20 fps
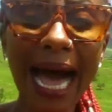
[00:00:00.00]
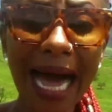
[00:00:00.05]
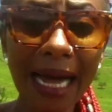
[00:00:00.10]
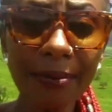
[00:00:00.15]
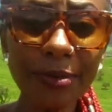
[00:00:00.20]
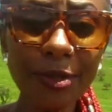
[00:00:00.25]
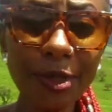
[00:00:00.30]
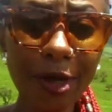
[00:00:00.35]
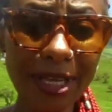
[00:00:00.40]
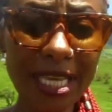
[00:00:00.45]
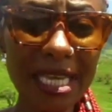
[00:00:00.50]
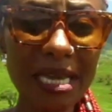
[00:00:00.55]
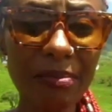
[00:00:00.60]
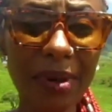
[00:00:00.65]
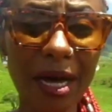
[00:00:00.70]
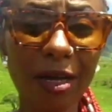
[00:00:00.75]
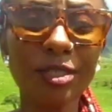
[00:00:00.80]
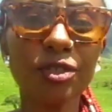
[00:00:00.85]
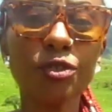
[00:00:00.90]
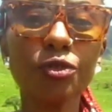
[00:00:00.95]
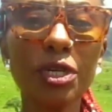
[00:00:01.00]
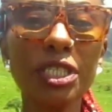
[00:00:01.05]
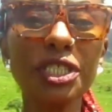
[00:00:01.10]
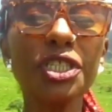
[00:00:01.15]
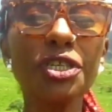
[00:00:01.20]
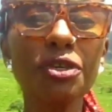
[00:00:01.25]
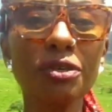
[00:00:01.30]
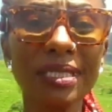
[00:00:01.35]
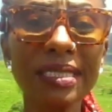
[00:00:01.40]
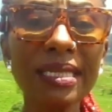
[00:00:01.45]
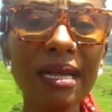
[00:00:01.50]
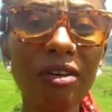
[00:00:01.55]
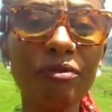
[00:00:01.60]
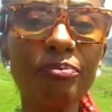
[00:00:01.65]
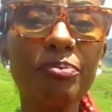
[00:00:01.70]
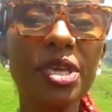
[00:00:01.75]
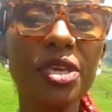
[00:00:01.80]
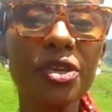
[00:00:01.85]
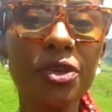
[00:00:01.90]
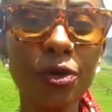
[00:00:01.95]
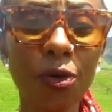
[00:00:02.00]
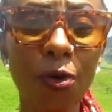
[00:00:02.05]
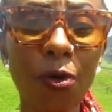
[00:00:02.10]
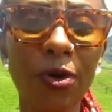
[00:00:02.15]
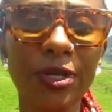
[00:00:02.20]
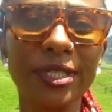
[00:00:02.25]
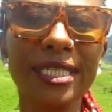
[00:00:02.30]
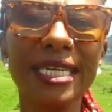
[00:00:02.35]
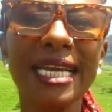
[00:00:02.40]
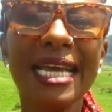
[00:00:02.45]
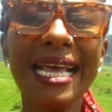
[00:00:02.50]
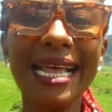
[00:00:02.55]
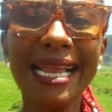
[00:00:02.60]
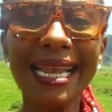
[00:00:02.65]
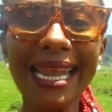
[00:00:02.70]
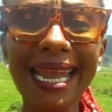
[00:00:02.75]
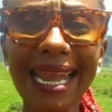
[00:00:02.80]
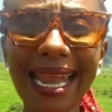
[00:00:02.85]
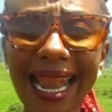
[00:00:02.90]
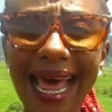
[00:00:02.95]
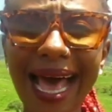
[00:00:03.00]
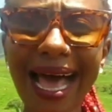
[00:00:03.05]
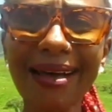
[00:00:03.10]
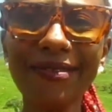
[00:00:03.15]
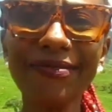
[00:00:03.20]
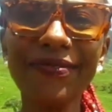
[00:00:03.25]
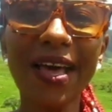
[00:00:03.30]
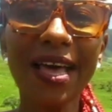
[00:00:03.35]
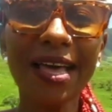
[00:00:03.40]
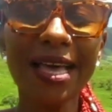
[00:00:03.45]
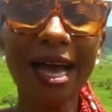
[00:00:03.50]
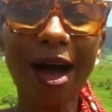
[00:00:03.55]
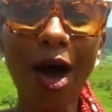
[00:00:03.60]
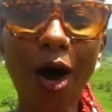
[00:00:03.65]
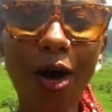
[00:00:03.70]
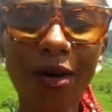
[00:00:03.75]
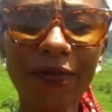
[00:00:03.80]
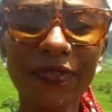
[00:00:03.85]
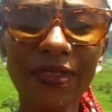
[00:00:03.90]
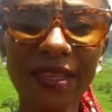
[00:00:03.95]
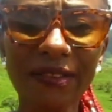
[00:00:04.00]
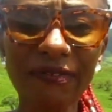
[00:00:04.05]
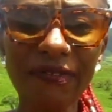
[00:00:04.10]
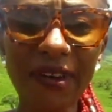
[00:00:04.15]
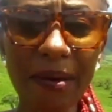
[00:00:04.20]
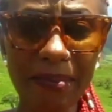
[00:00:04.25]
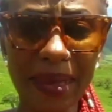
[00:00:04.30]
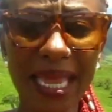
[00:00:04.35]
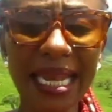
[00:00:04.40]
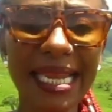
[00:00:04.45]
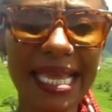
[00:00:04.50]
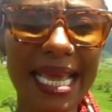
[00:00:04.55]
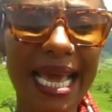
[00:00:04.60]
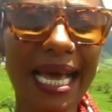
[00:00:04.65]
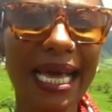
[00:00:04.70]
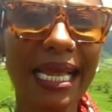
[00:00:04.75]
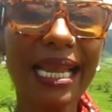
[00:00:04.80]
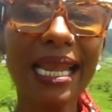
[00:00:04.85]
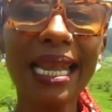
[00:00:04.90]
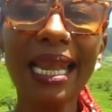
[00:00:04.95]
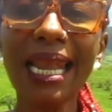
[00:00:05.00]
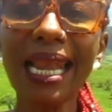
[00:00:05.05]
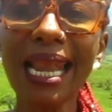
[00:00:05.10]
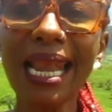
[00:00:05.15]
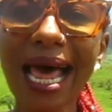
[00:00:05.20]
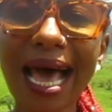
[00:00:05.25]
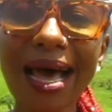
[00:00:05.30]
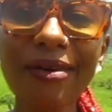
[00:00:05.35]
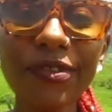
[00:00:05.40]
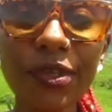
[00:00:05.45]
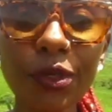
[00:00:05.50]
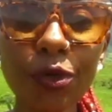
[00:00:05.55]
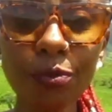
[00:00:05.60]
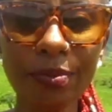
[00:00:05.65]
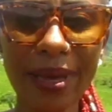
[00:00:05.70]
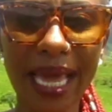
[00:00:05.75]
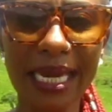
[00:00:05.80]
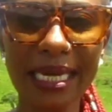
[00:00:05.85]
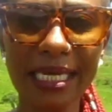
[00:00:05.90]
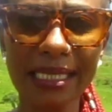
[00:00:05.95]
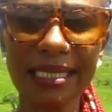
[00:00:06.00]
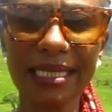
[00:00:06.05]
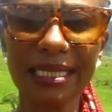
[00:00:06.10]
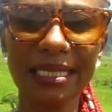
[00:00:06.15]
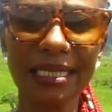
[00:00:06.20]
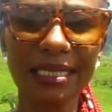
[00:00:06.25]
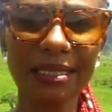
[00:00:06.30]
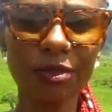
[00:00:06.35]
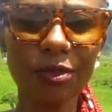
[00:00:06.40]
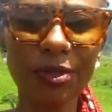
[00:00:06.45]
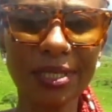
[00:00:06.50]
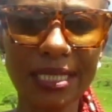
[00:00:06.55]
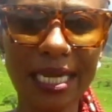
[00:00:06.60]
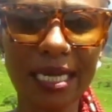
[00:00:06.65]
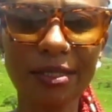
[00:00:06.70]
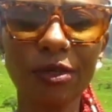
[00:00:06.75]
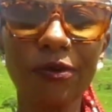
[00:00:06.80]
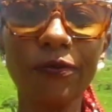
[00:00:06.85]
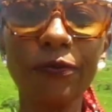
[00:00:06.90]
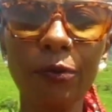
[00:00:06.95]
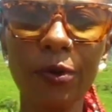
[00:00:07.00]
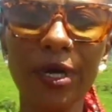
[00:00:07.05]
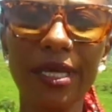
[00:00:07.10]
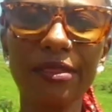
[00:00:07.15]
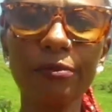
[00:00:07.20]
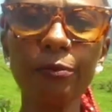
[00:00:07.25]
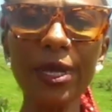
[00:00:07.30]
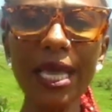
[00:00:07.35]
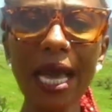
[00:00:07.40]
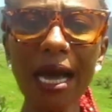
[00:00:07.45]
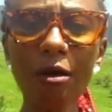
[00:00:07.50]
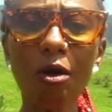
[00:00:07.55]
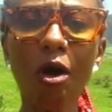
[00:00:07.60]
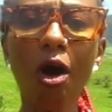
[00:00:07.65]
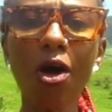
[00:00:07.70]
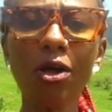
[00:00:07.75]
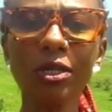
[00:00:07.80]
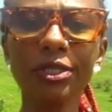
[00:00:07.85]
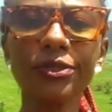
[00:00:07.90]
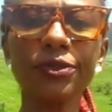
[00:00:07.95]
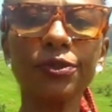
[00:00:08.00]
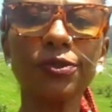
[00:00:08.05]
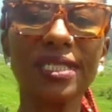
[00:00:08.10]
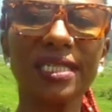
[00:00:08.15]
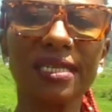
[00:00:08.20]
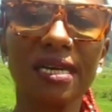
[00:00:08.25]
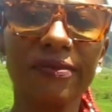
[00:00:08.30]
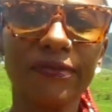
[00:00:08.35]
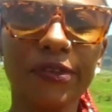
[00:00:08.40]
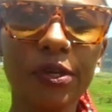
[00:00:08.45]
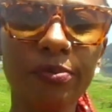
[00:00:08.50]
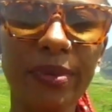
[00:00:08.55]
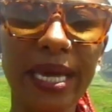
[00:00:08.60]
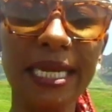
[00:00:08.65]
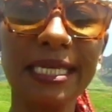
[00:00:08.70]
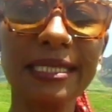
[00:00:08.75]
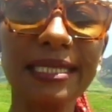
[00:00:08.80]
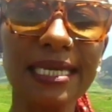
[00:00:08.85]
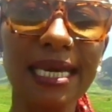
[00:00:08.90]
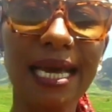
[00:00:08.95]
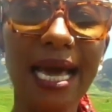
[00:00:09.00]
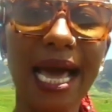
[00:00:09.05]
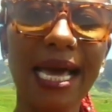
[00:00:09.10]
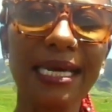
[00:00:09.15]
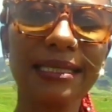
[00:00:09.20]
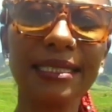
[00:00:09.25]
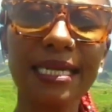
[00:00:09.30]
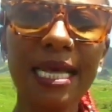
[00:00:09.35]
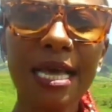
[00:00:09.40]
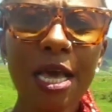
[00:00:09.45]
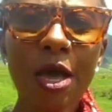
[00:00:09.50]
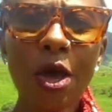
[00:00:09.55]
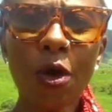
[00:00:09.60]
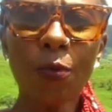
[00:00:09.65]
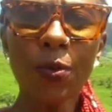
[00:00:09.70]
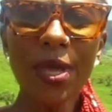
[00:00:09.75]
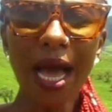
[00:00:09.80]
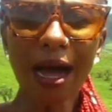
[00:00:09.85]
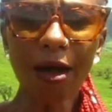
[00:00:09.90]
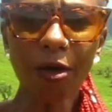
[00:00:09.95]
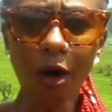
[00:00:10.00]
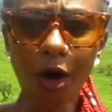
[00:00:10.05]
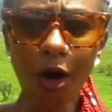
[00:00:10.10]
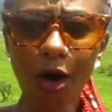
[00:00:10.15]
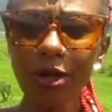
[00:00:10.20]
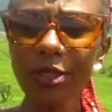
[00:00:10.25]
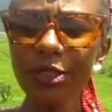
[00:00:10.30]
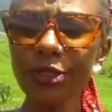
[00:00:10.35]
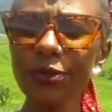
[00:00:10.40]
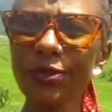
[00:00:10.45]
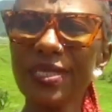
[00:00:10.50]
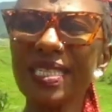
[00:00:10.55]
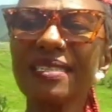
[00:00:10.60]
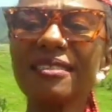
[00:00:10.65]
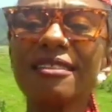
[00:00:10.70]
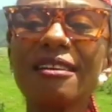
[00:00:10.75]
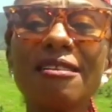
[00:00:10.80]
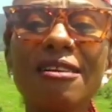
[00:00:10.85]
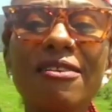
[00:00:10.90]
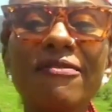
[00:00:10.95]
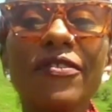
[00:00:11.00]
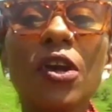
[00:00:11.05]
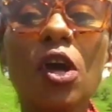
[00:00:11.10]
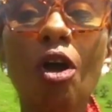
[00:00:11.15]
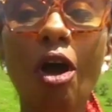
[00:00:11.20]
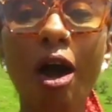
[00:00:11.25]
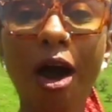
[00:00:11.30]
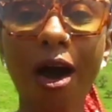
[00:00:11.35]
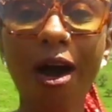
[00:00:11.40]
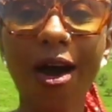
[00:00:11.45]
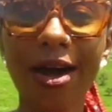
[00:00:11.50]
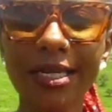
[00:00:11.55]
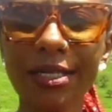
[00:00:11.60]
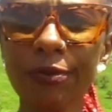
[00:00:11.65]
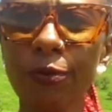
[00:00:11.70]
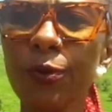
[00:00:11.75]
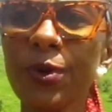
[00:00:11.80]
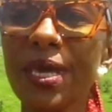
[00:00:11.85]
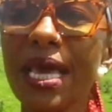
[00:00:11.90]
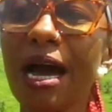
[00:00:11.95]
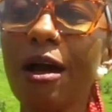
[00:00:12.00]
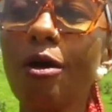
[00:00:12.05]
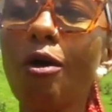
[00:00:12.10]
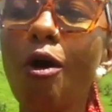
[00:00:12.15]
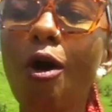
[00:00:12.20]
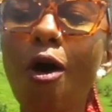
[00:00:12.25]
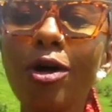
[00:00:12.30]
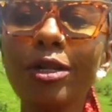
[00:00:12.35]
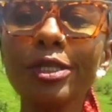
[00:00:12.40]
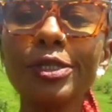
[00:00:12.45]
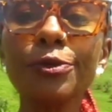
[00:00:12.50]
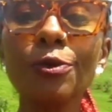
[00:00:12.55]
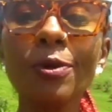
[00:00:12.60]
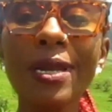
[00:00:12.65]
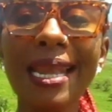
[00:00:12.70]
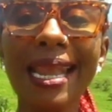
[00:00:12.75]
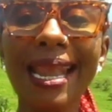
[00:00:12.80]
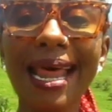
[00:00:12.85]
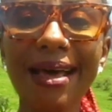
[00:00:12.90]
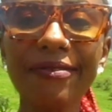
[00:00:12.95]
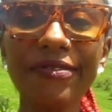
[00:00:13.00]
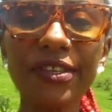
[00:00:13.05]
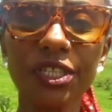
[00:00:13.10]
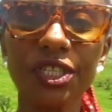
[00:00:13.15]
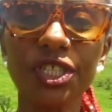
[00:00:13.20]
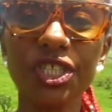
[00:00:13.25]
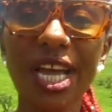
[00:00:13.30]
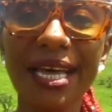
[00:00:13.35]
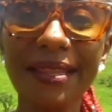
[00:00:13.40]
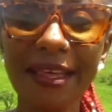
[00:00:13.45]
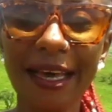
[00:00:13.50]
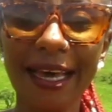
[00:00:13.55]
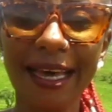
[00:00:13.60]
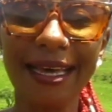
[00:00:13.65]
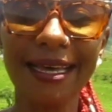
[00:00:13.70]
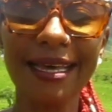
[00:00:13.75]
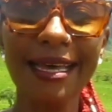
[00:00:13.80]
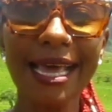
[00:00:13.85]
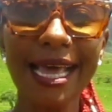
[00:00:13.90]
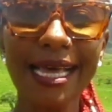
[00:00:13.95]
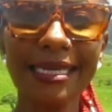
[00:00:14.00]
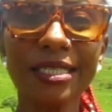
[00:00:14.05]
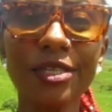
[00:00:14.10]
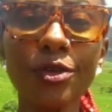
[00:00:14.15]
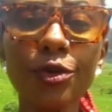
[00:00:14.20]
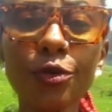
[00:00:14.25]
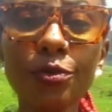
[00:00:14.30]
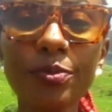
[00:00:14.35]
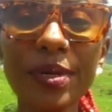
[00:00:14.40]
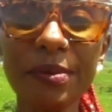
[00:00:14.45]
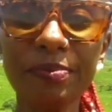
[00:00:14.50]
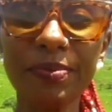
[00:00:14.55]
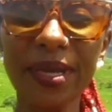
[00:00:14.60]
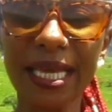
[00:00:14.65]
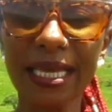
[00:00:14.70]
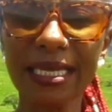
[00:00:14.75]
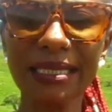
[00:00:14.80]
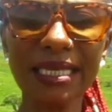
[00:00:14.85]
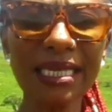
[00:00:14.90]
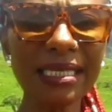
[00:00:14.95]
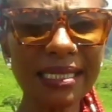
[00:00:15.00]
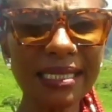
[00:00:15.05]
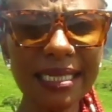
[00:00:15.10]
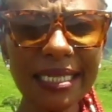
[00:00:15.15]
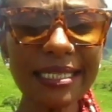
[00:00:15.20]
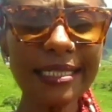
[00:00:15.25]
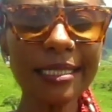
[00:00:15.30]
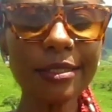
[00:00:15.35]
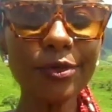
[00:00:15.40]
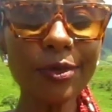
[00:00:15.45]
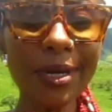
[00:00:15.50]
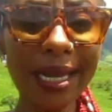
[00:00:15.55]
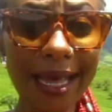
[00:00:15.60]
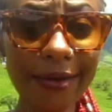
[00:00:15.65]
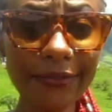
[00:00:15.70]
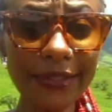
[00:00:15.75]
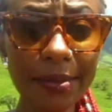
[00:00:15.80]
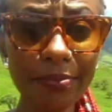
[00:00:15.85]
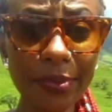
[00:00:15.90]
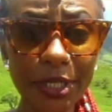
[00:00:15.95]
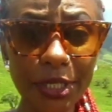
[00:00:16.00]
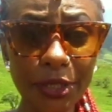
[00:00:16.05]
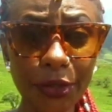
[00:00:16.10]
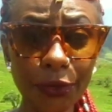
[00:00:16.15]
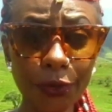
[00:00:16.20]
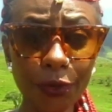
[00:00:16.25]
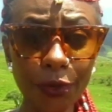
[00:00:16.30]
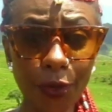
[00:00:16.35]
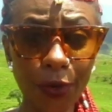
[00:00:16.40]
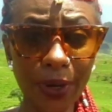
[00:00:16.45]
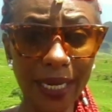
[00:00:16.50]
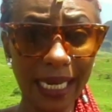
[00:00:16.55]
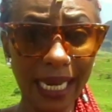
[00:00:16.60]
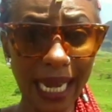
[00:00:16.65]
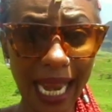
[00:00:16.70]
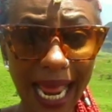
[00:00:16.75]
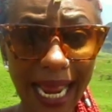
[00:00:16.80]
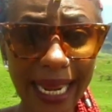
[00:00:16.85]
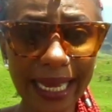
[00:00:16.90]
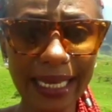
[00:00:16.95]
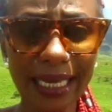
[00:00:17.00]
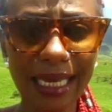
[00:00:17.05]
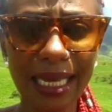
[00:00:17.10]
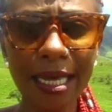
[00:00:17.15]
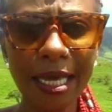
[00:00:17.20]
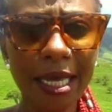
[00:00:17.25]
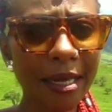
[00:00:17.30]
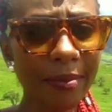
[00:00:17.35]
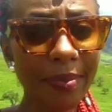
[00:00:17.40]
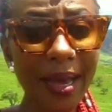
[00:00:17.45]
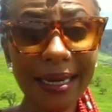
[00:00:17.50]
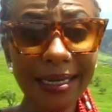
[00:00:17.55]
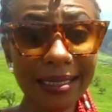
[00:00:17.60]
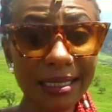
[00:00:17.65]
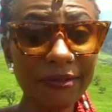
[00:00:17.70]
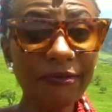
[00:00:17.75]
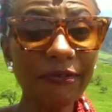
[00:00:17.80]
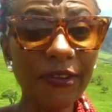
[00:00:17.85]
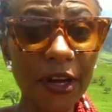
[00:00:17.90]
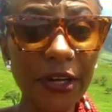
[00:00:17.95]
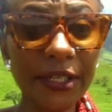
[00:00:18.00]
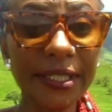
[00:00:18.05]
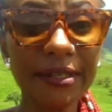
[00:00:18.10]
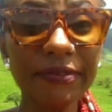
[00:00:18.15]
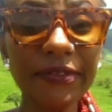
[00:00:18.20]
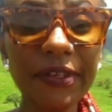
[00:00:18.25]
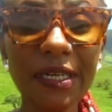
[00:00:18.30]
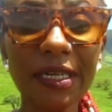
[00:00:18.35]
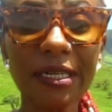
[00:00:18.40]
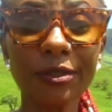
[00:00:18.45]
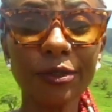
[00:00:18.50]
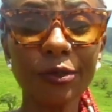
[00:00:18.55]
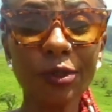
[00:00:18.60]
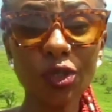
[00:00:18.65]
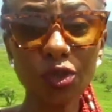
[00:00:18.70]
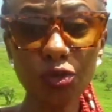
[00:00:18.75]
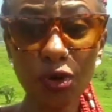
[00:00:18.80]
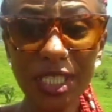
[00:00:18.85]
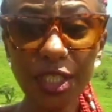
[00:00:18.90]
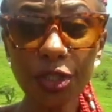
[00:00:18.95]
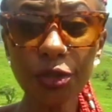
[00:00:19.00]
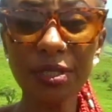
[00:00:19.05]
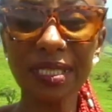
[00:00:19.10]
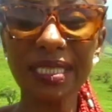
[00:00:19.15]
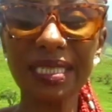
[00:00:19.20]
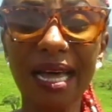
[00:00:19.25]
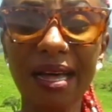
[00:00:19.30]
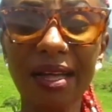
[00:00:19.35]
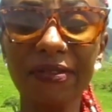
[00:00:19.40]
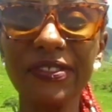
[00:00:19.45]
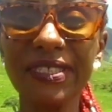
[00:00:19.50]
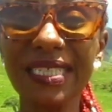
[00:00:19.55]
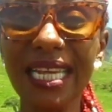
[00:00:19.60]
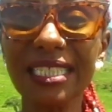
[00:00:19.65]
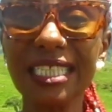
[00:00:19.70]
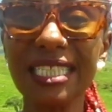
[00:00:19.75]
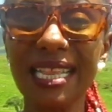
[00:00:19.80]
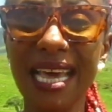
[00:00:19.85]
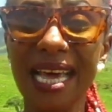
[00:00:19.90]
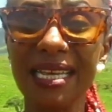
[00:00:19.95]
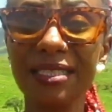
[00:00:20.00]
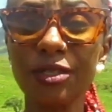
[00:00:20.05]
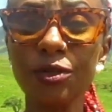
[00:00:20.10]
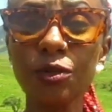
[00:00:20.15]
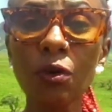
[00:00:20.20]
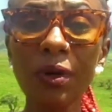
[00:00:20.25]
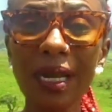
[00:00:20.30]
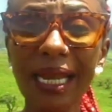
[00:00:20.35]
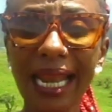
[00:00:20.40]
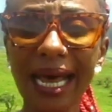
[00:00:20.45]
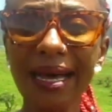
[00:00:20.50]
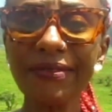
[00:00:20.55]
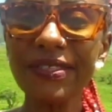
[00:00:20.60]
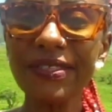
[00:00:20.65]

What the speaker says: I'm talking about stretching yourself beyond love of the familiar. Love humanity to start off with. We are called to serve humanity, guys. We are called to serve God. We are called to love each other as human beings. It's easy to love somebody you know and like, but it's very difficult to stretch yourself such that you love